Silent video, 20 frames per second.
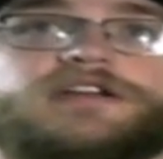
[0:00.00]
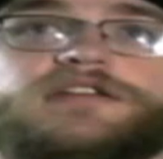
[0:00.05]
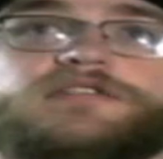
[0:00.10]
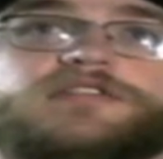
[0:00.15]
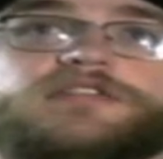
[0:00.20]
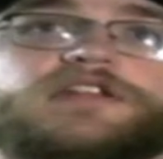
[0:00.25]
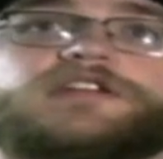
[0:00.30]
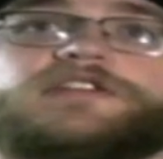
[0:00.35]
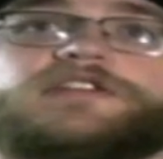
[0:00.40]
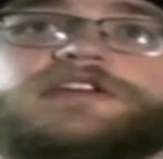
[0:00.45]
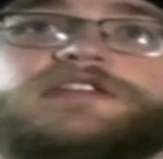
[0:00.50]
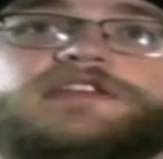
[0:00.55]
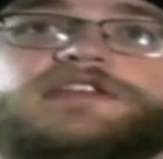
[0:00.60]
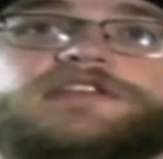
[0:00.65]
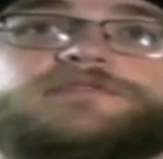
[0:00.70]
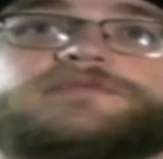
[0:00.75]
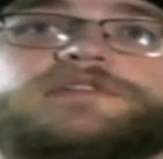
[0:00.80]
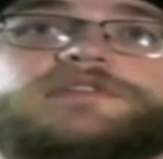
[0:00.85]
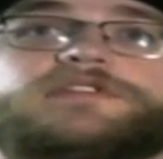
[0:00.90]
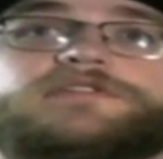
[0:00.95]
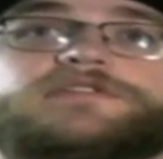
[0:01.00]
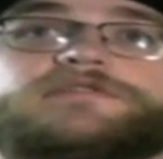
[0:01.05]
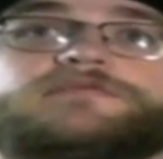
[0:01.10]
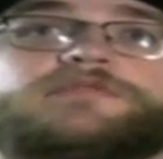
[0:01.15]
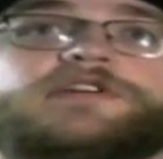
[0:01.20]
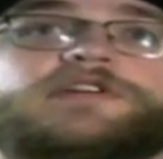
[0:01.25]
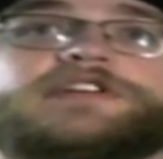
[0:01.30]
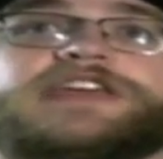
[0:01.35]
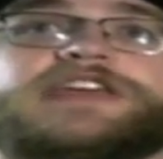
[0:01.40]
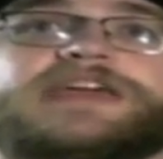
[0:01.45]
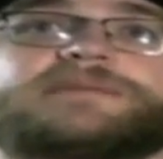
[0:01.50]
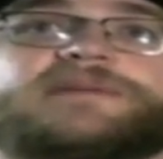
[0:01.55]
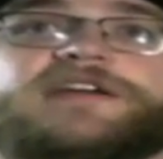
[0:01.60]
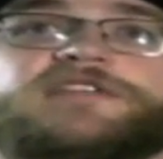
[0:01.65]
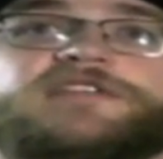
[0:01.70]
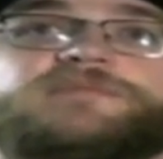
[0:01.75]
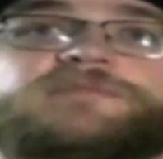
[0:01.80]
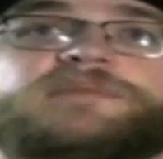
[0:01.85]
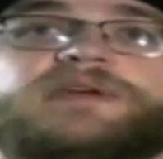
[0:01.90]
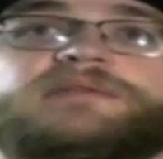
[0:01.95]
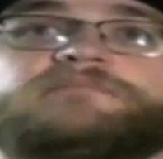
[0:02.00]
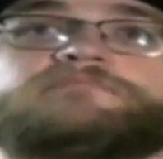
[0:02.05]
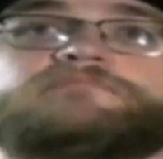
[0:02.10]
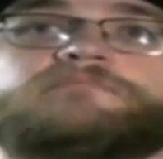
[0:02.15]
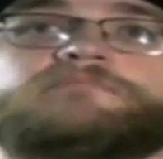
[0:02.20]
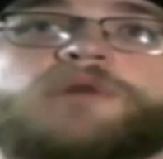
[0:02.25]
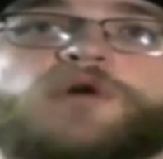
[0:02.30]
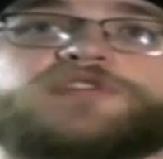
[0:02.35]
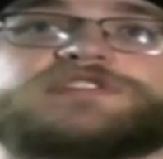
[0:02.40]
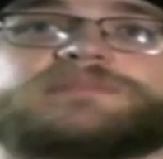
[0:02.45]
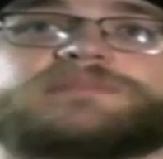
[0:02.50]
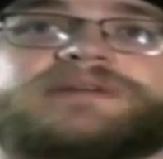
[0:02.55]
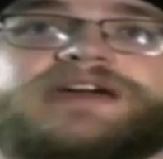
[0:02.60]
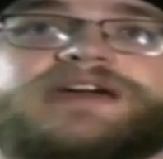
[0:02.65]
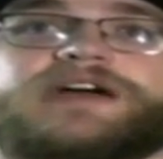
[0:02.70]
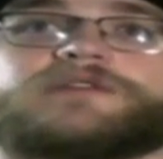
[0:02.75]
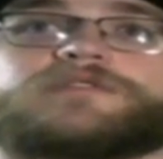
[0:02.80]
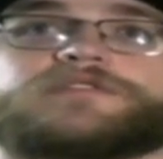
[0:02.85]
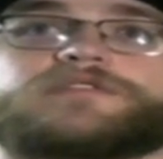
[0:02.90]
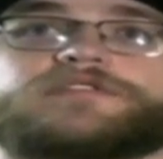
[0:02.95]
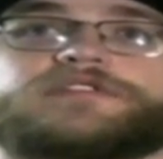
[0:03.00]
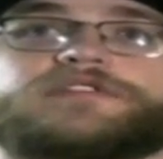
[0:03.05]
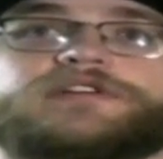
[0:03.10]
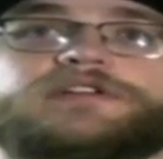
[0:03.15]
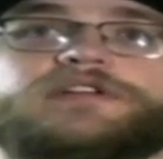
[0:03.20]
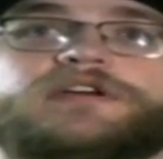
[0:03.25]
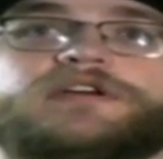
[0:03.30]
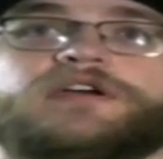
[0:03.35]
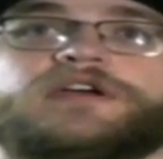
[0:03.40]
Literally, this was one game I spent most of my hours on,